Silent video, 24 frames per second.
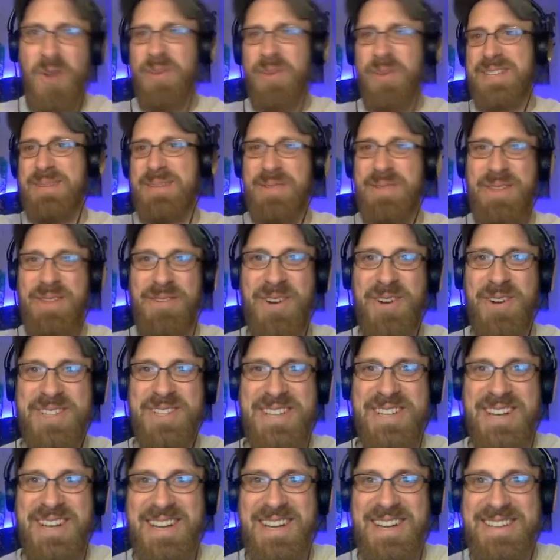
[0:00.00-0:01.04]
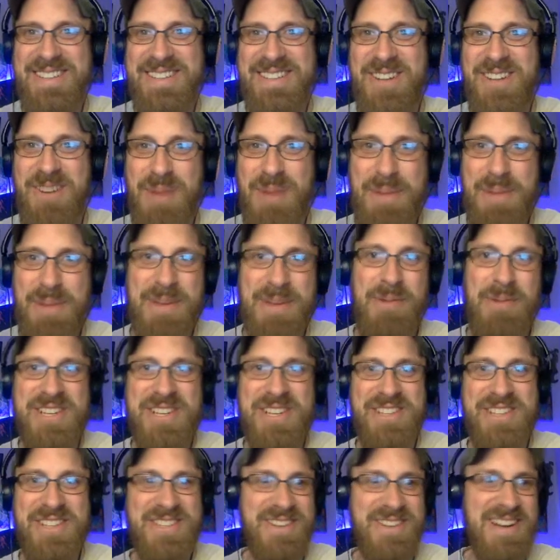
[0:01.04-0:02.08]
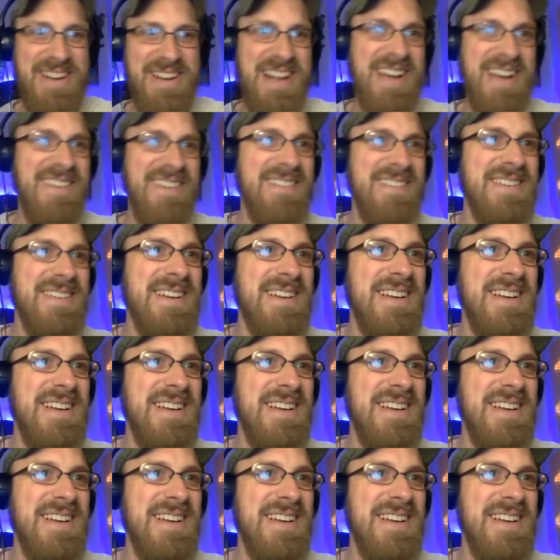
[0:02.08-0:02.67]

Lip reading: Some of the folks in Discord are probably watching this right now.